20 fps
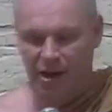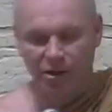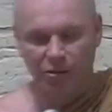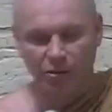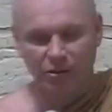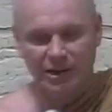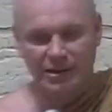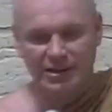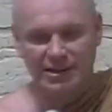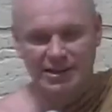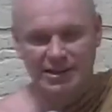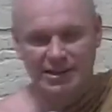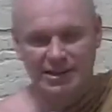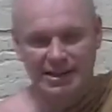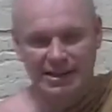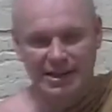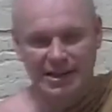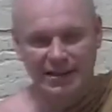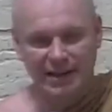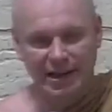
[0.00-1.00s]
you can
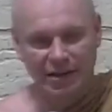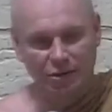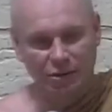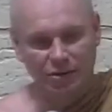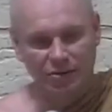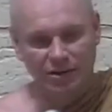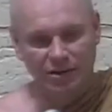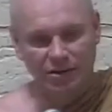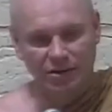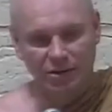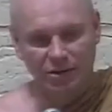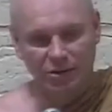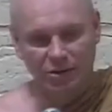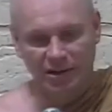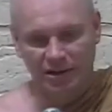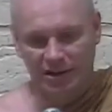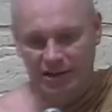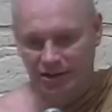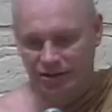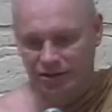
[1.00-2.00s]
see that
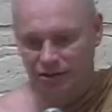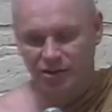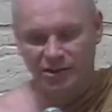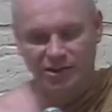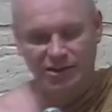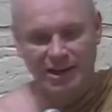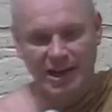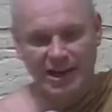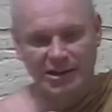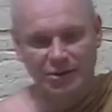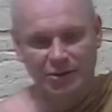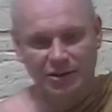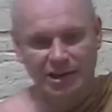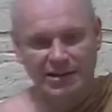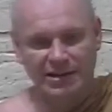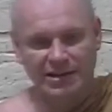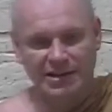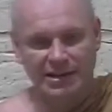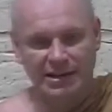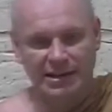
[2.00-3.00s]
continuity just as you can
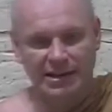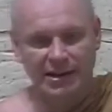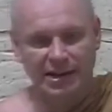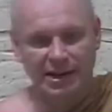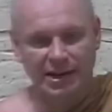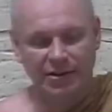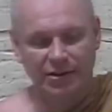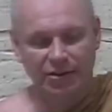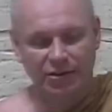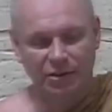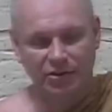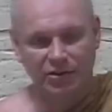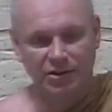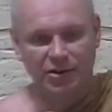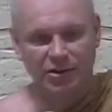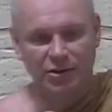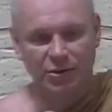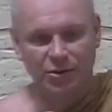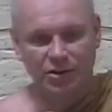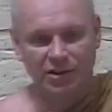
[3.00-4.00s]
see the
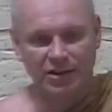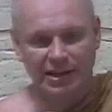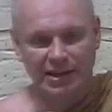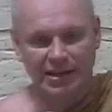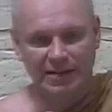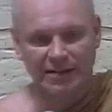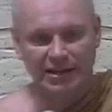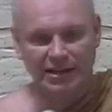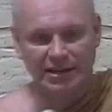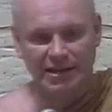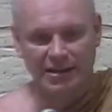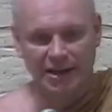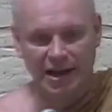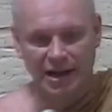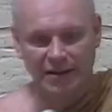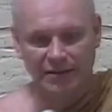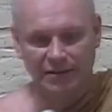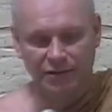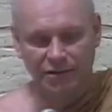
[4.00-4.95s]
continuity in this life.